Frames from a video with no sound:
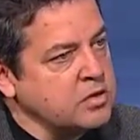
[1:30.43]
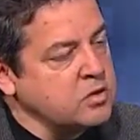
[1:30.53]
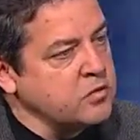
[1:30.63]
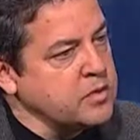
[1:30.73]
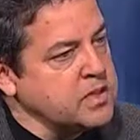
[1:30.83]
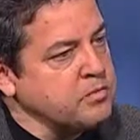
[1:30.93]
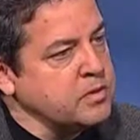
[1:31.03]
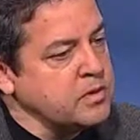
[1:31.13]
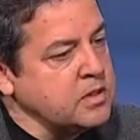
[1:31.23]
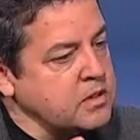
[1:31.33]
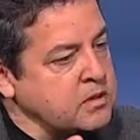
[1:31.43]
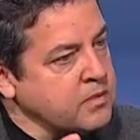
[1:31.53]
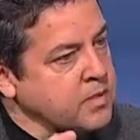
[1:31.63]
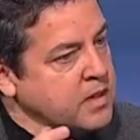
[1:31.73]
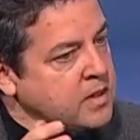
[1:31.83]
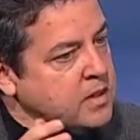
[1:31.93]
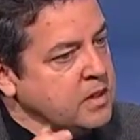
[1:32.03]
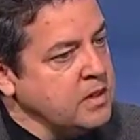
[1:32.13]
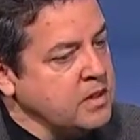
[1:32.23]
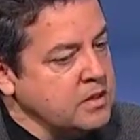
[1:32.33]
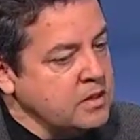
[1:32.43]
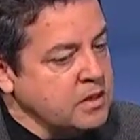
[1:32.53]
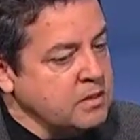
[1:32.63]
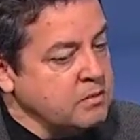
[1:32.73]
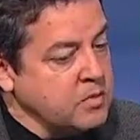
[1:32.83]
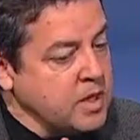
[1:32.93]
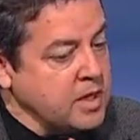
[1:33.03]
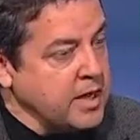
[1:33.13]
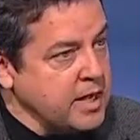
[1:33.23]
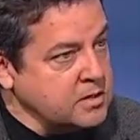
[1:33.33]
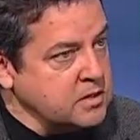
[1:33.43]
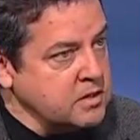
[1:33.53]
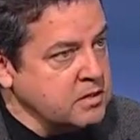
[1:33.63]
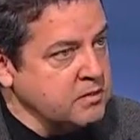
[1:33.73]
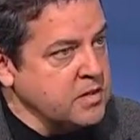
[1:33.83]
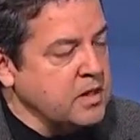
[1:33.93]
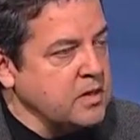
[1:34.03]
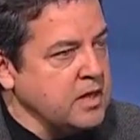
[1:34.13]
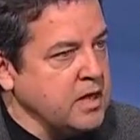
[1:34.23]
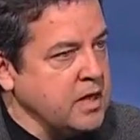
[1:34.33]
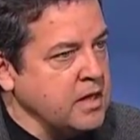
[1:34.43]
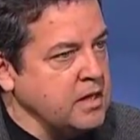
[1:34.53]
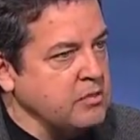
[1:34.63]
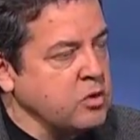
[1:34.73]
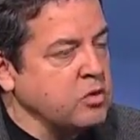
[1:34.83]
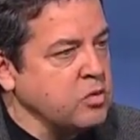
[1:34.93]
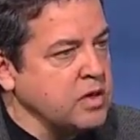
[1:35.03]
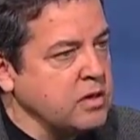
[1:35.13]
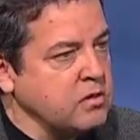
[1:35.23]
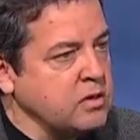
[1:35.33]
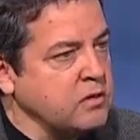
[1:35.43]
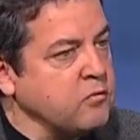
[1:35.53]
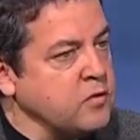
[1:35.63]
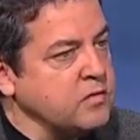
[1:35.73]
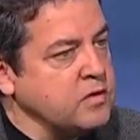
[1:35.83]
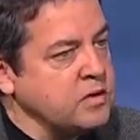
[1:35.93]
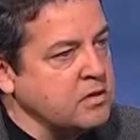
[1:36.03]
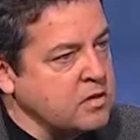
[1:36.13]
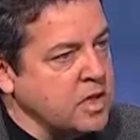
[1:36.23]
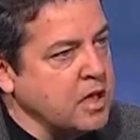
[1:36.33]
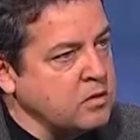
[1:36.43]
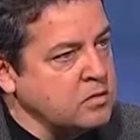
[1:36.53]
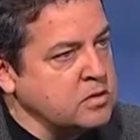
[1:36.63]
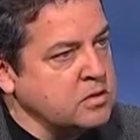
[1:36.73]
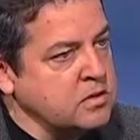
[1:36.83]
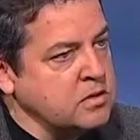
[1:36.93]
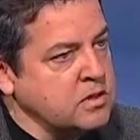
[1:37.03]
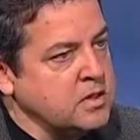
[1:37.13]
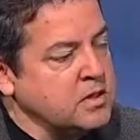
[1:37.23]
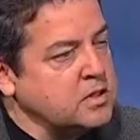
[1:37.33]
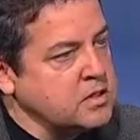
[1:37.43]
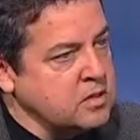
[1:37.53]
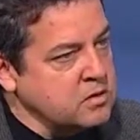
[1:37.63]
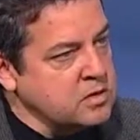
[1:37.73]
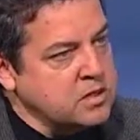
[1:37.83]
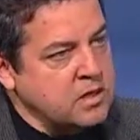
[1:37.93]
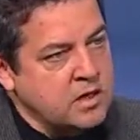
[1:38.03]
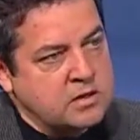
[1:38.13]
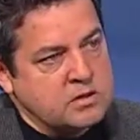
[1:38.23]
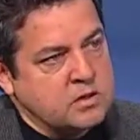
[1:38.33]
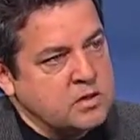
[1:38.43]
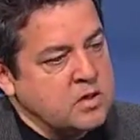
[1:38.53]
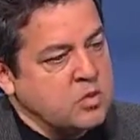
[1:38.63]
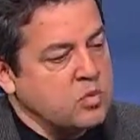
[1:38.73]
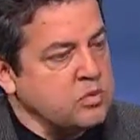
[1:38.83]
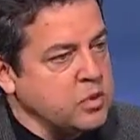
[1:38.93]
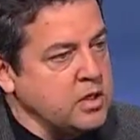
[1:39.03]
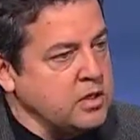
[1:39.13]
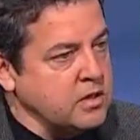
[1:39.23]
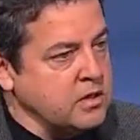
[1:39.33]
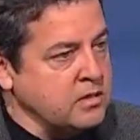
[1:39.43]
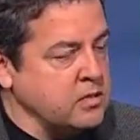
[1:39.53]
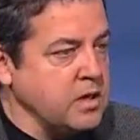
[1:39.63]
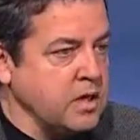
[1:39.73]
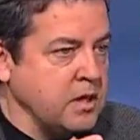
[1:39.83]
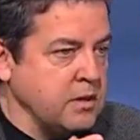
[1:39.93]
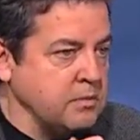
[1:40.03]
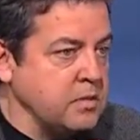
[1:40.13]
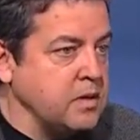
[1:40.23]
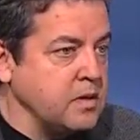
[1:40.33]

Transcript: And so, for example, in, in um, Alaska, they had about 350,000 Steller sea lions were breeding there um,